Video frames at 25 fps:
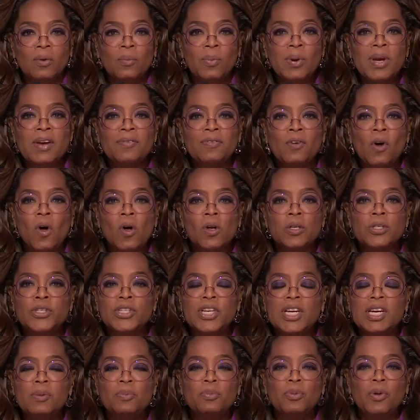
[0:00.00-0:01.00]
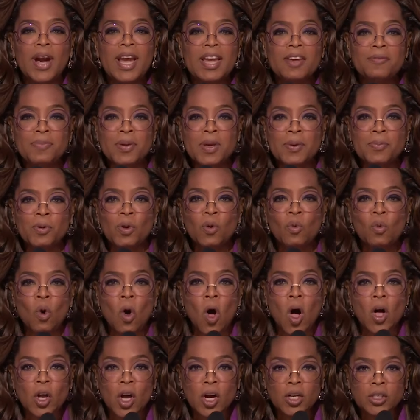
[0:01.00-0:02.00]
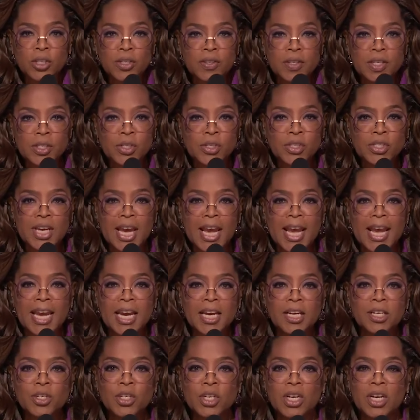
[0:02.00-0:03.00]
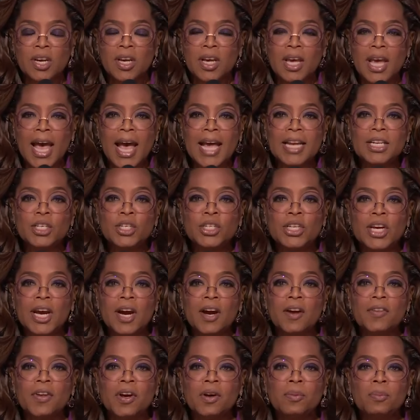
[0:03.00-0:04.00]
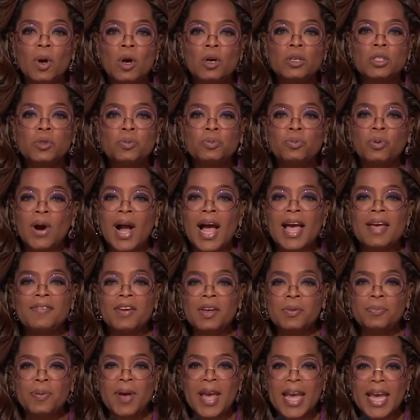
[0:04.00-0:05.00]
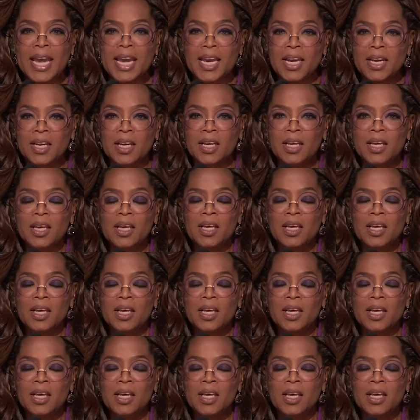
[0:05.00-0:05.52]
we have all seen brave people walk onto this stage and share their most private pain.